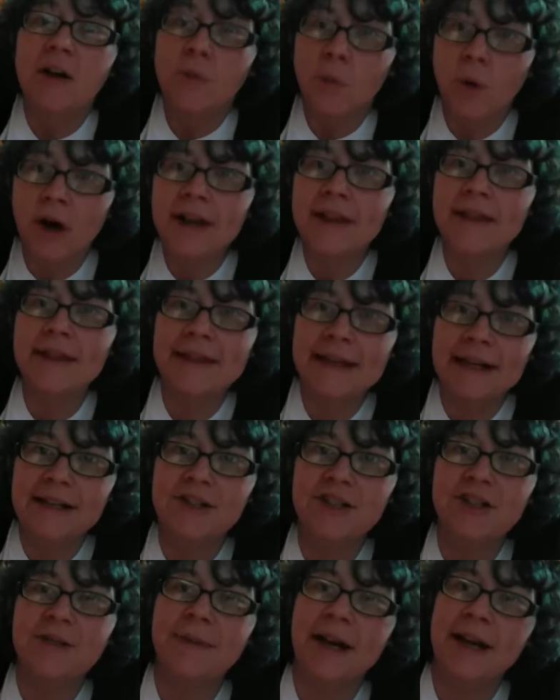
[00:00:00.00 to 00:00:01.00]
one of the
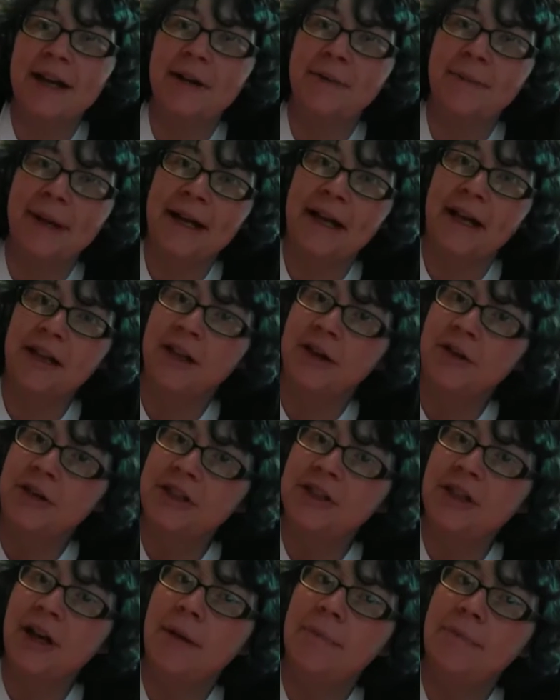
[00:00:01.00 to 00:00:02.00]
things you may or may not
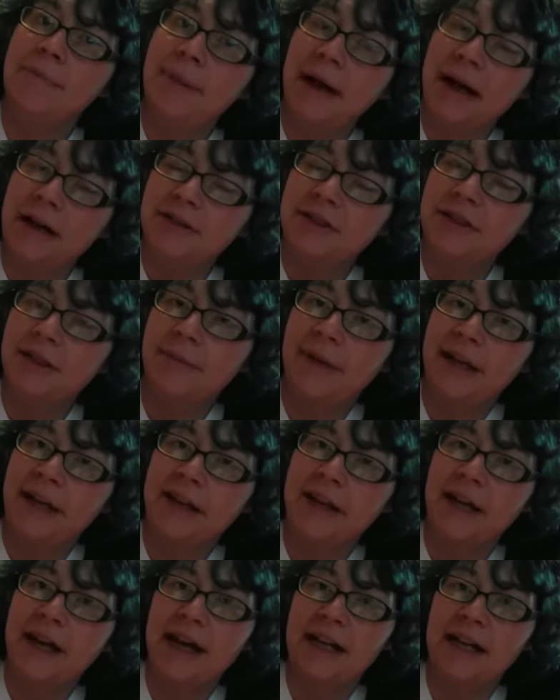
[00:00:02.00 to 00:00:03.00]
notice about
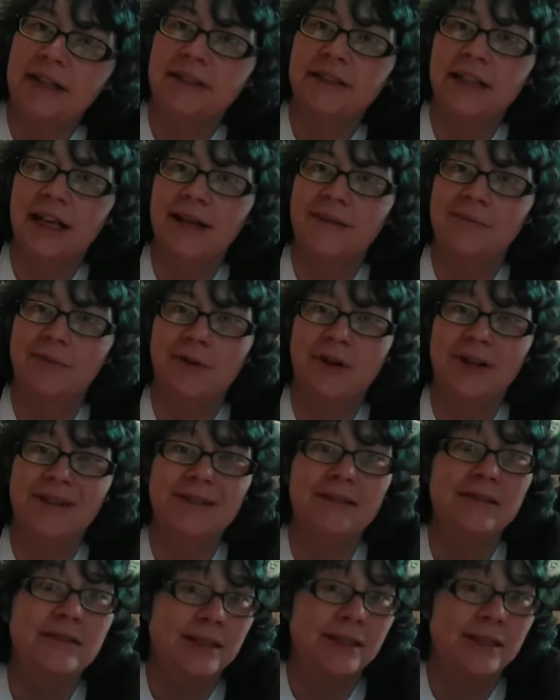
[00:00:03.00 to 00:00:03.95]
somebody that has type 1